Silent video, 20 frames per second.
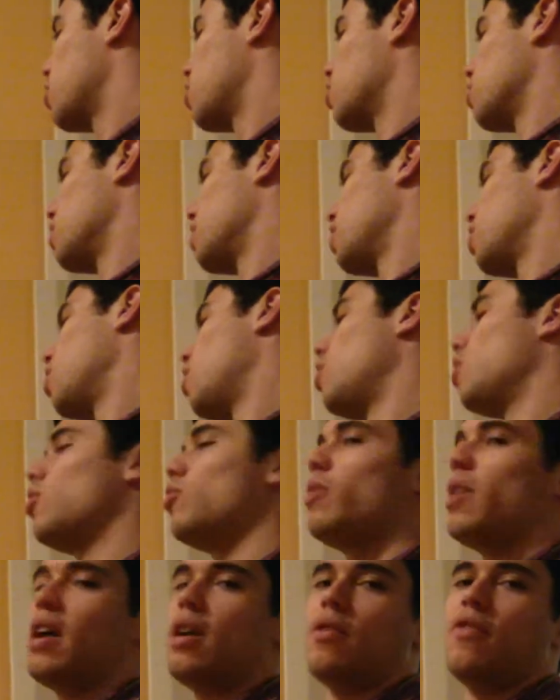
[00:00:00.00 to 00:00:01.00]
curling all the
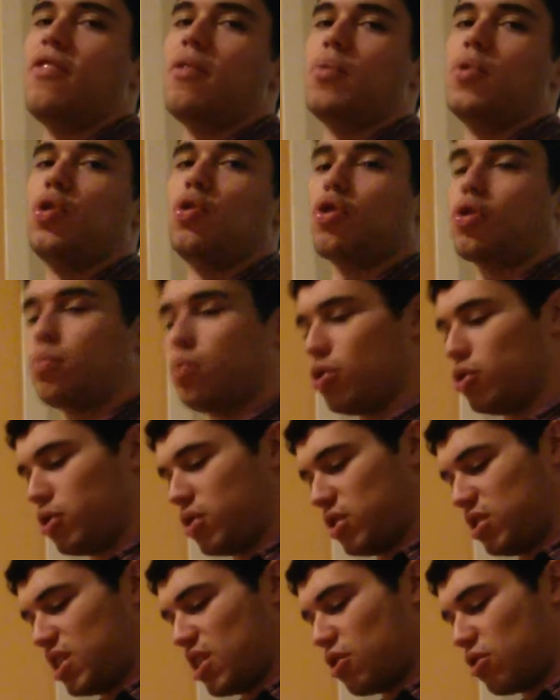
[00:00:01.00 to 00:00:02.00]
way from the North Pole to the
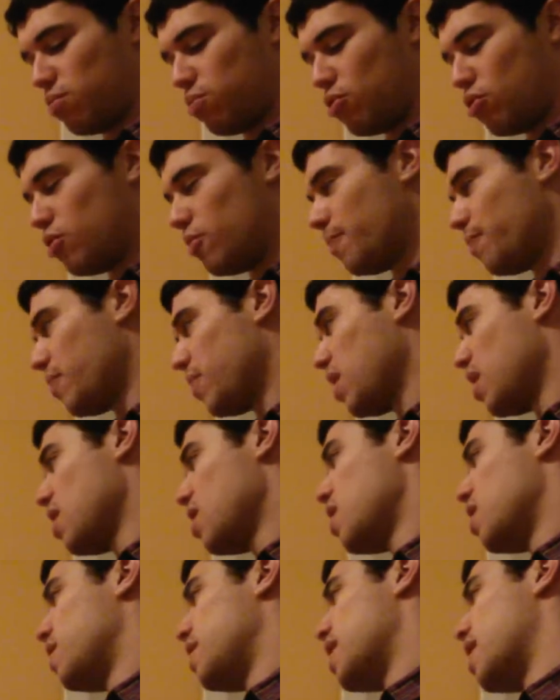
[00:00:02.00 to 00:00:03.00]
South Pole.
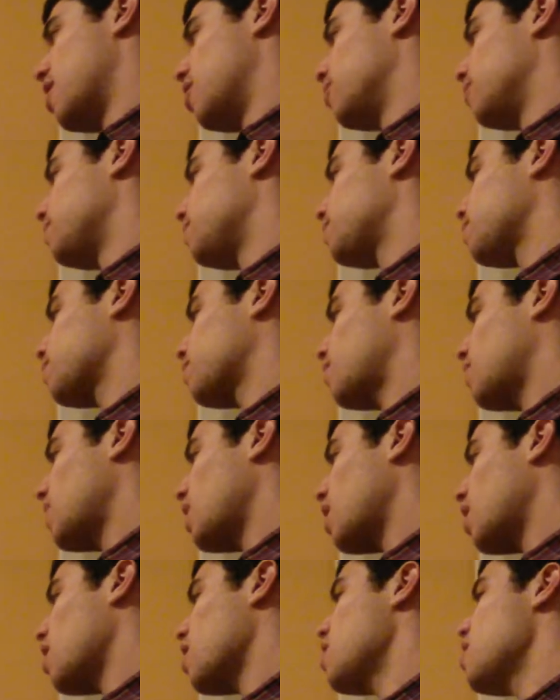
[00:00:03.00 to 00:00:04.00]
Now,
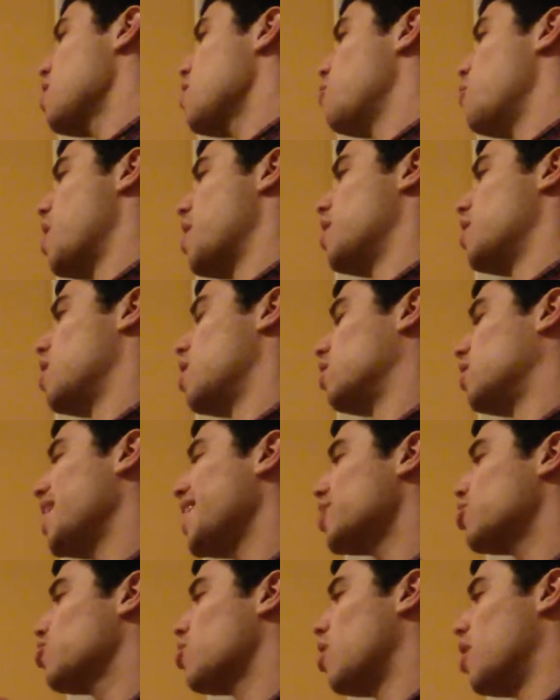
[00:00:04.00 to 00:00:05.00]
when
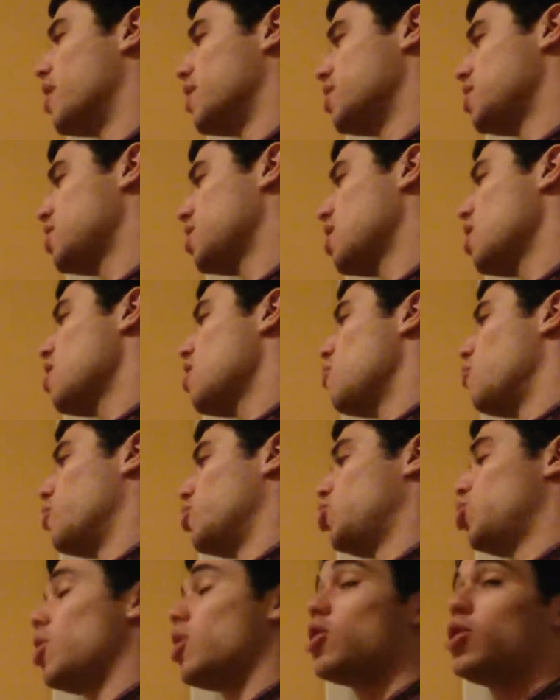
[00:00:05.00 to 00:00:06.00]

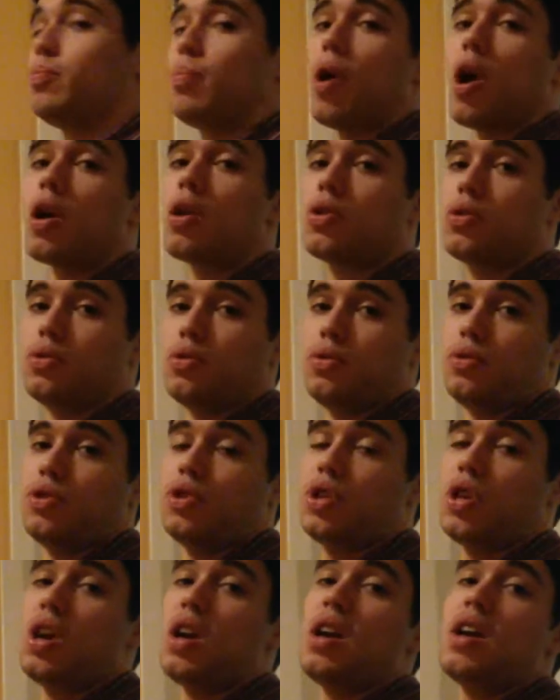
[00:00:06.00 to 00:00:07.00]
charged
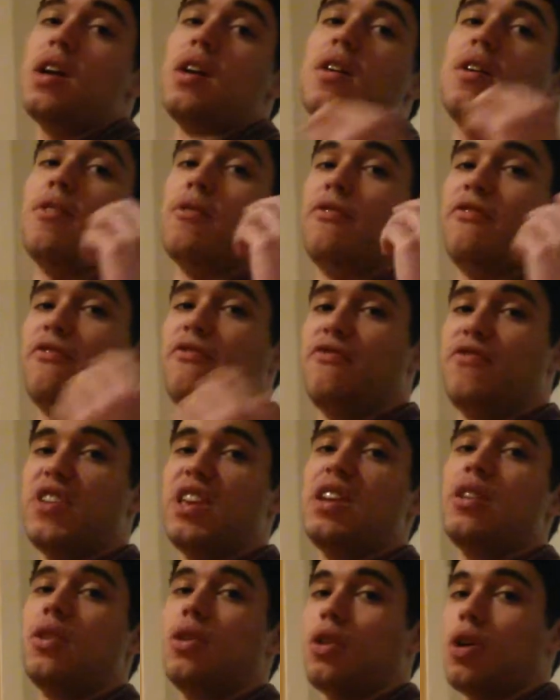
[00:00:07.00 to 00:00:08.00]
particles
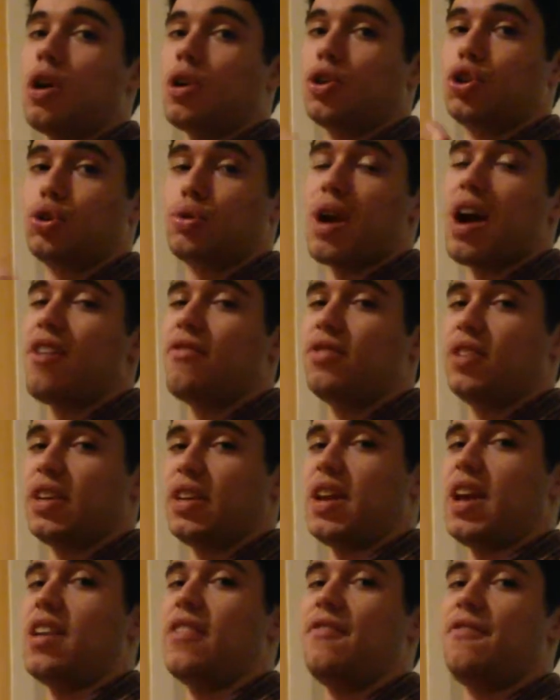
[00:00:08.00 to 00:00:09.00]
are
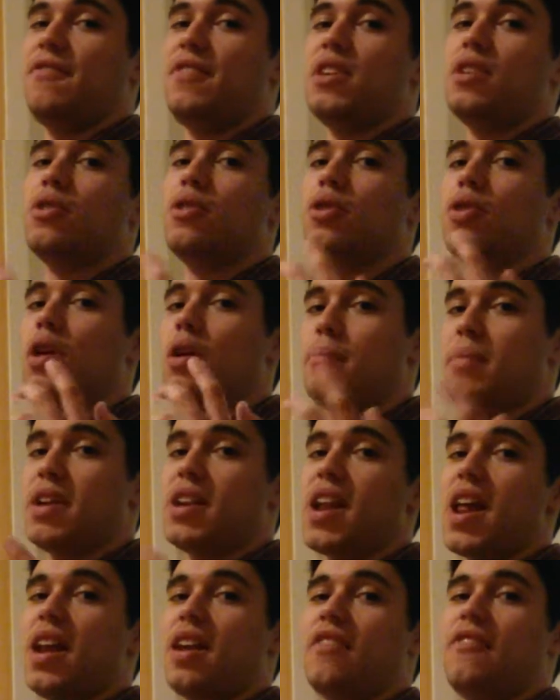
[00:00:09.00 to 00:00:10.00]
traveling and feel a
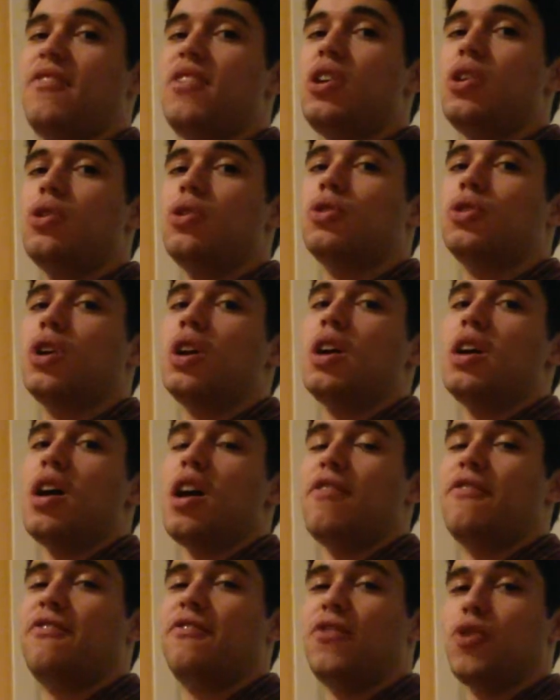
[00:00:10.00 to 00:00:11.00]
magnetic field, a
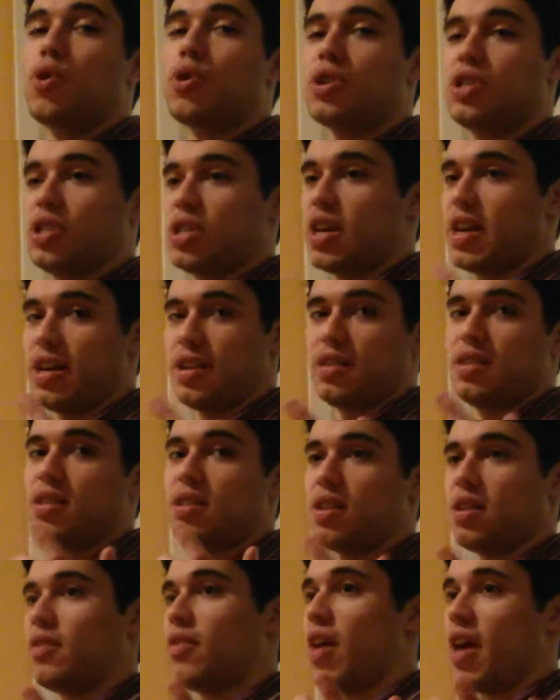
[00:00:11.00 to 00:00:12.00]

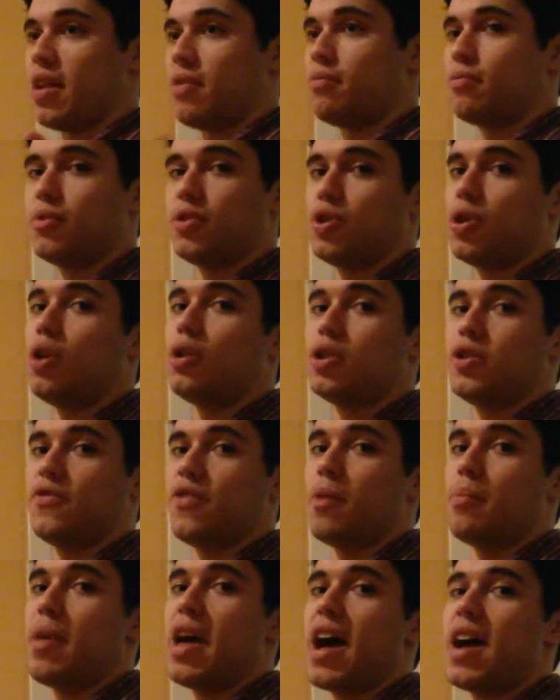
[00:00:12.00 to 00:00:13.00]
force then results
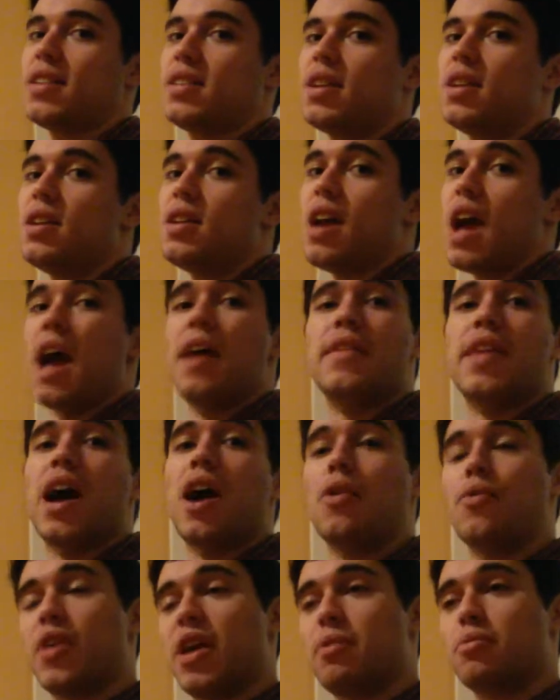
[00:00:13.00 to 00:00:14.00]
from that, and
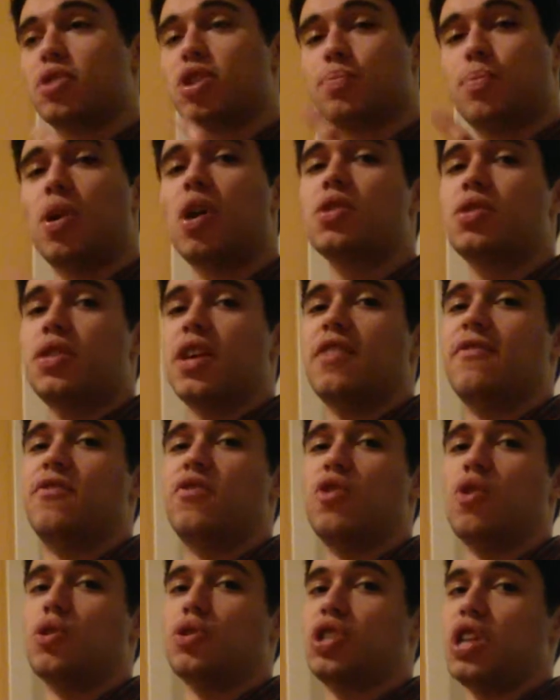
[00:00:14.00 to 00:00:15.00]
now they respond to that
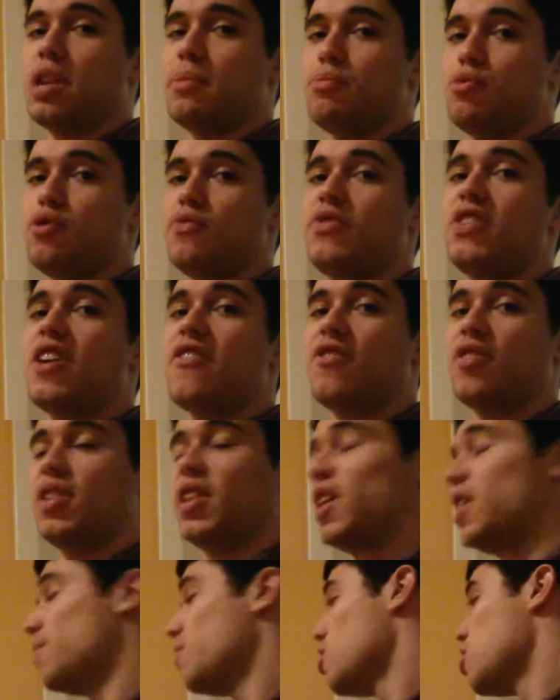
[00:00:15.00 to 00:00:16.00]
force and move
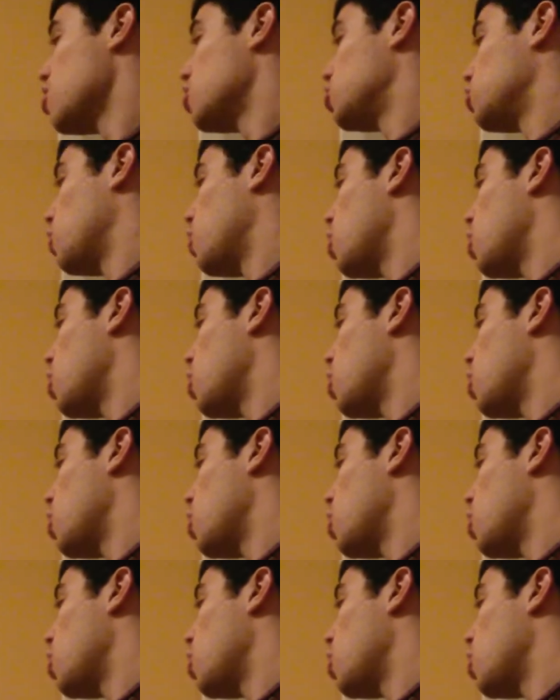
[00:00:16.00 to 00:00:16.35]
differently. So